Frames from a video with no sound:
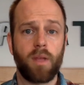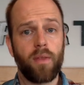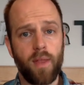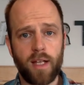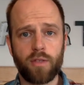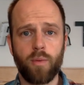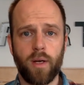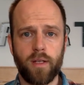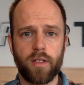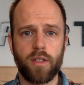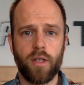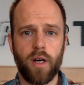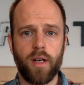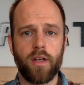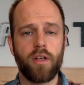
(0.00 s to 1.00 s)
That's well and
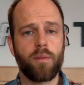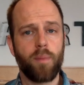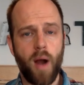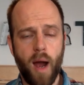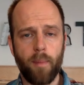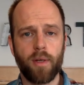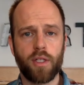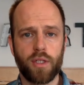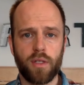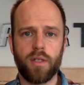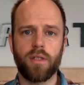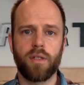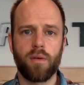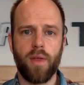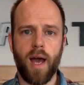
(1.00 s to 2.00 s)
good, and you probably
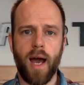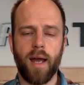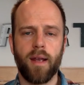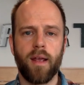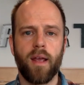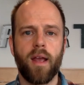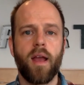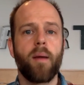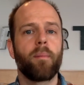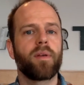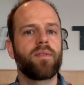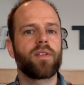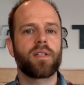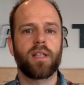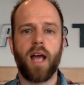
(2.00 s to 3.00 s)
should do that. But
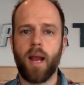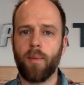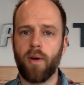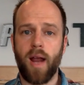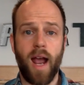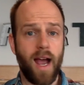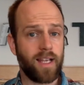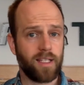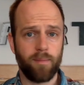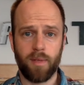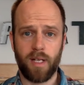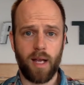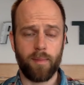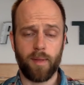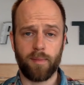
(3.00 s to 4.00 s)
if this library hasn't been
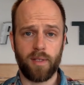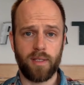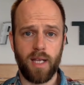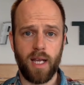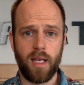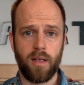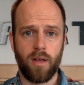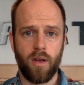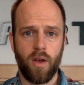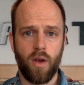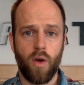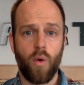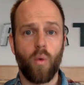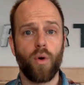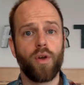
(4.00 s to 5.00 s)
kept up to date,
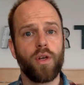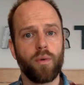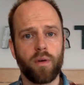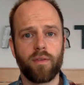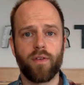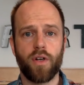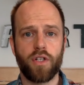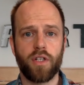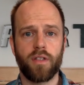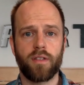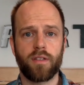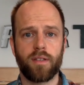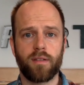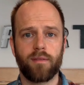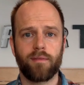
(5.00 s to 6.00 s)
or newer
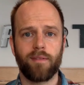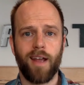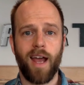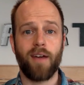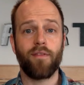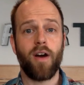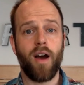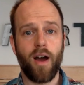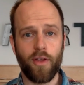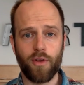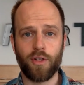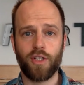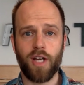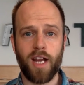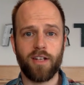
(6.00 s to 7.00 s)
versions have other
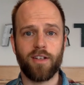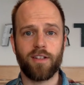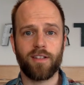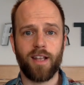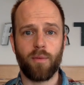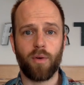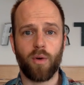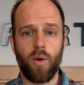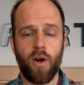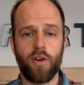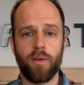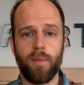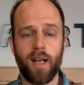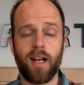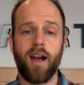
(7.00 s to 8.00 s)
changes that require you
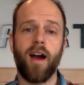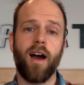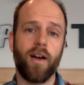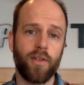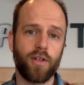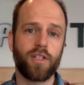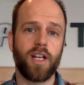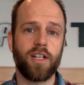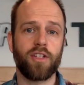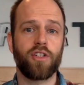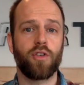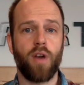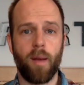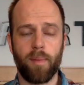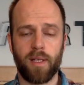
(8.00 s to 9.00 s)
to make other changes
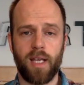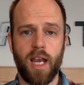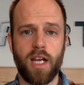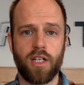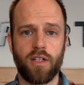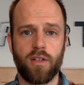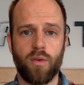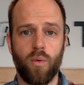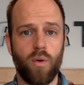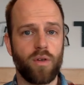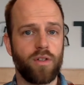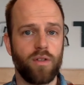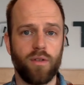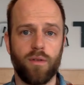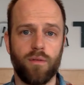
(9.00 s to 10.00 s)
to your application or
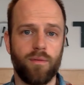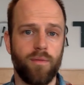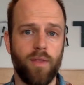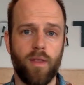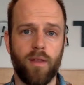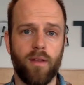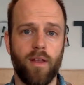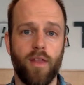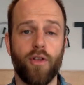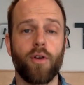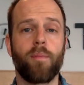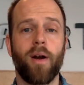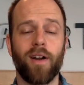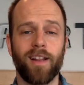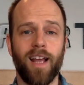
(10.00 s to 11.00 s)
to
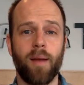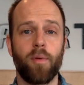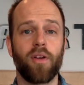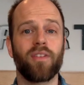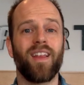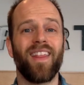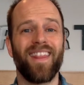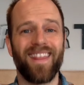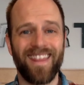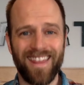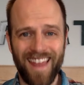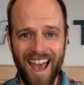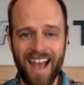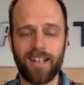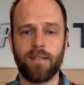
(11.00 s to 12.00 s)
third-party libraries
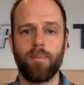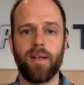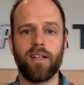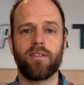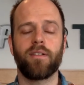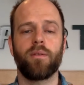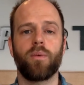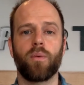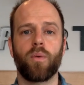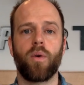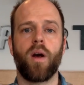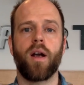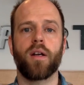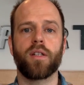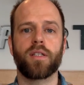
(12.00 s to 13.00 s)
that dependency
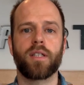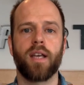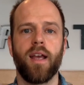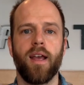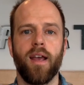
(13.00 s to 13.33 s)
requires,